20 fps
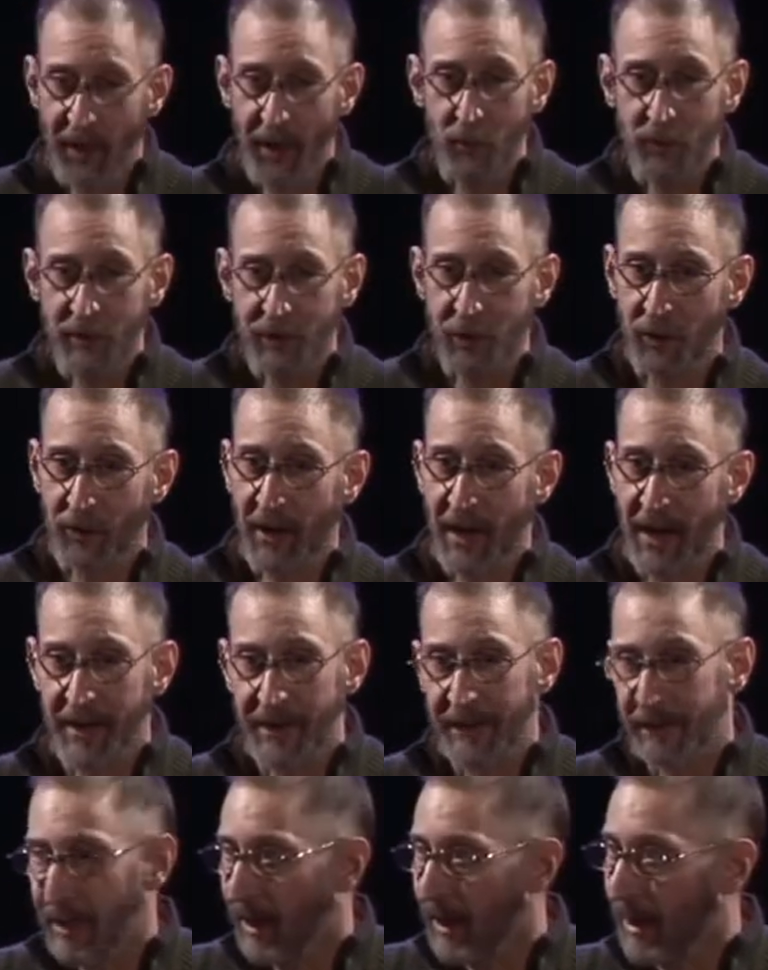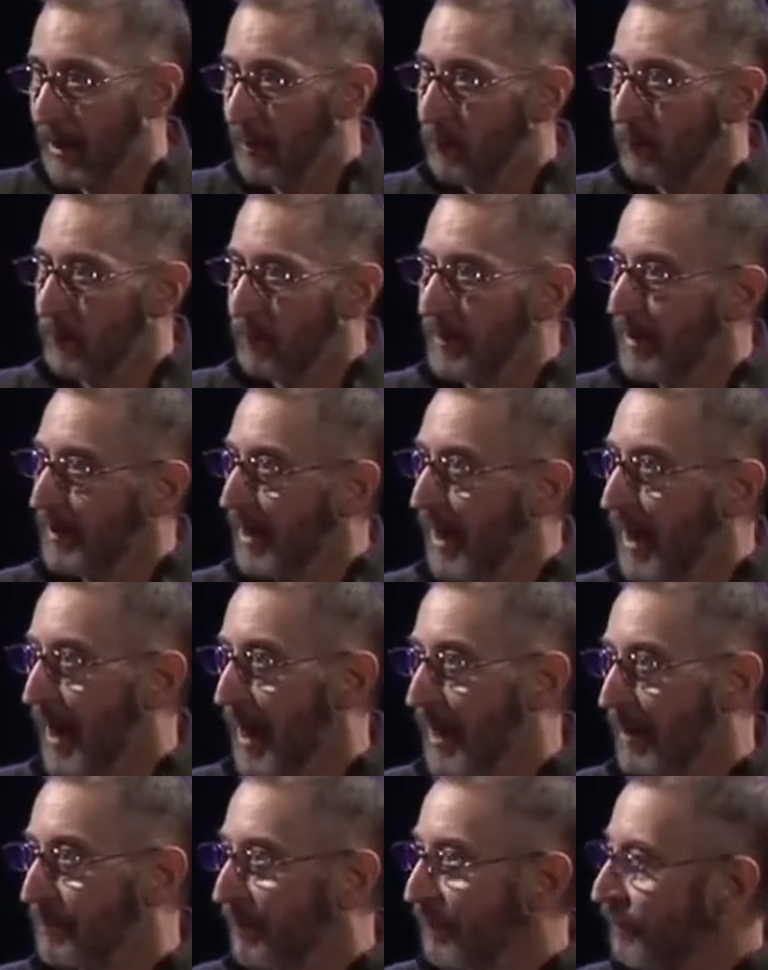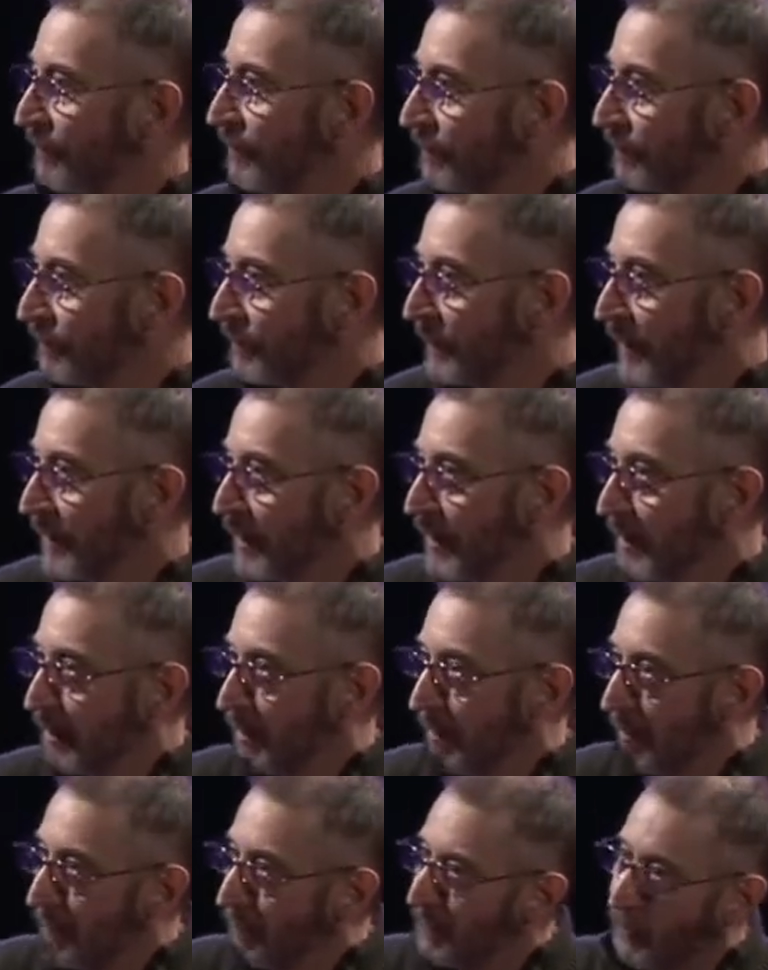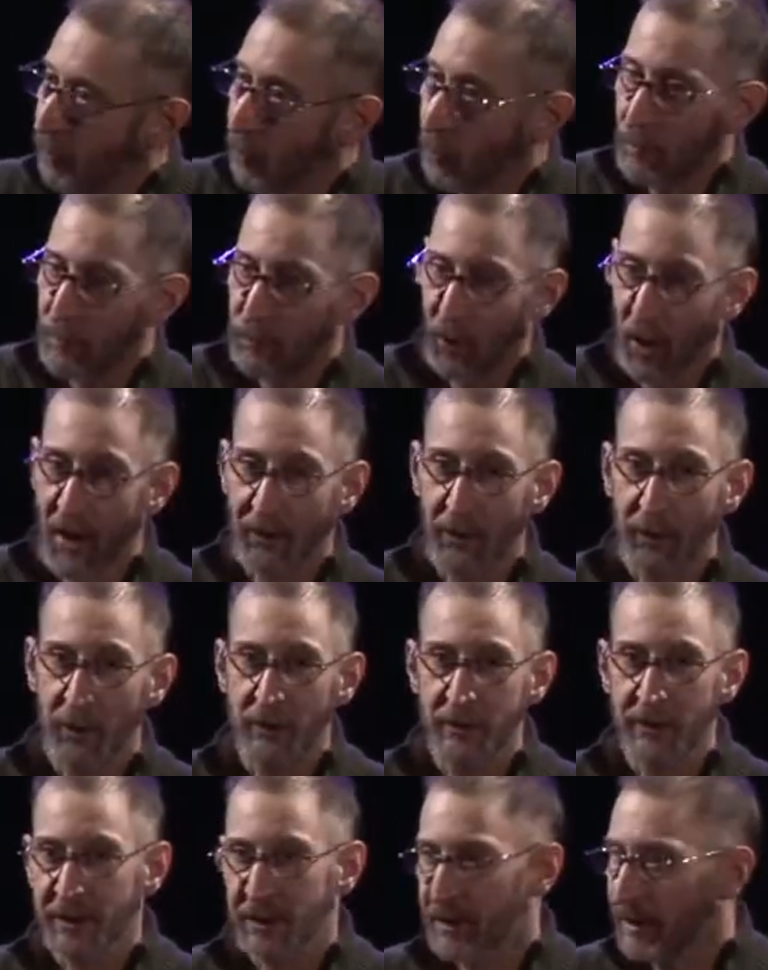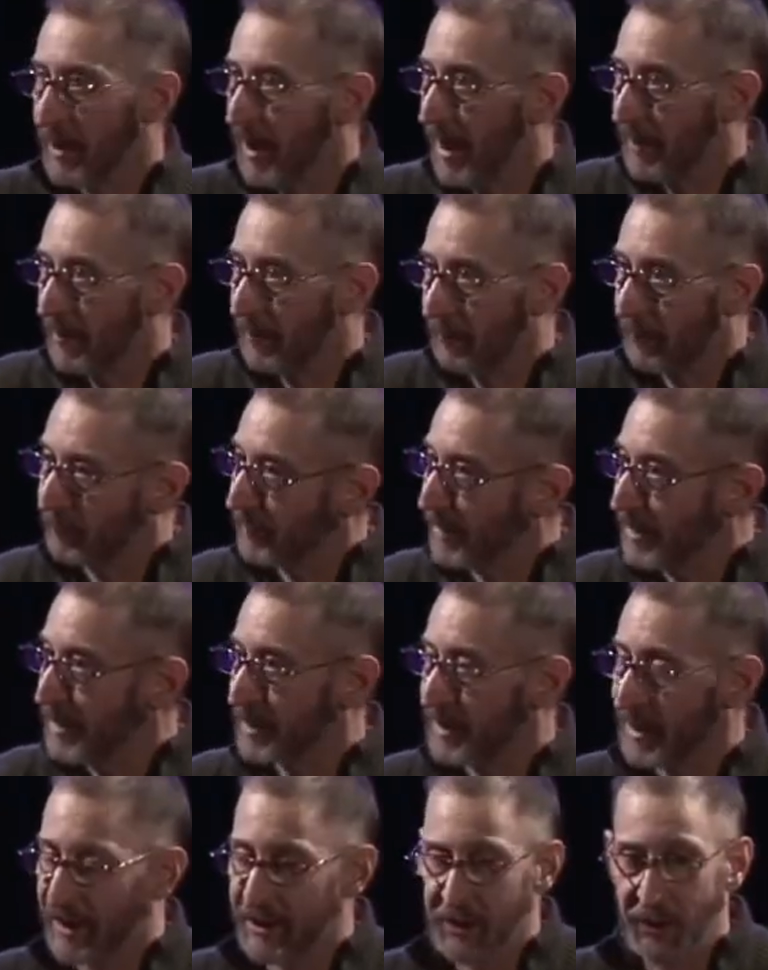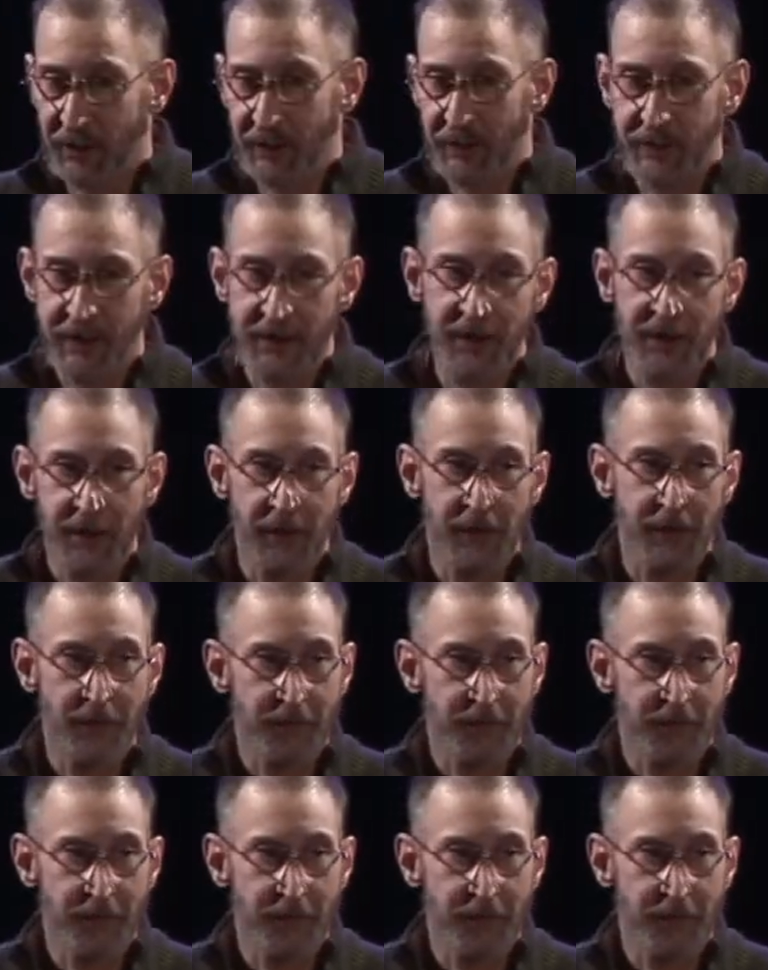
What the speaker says: it was great. I have 4 brothers and 3 sisters,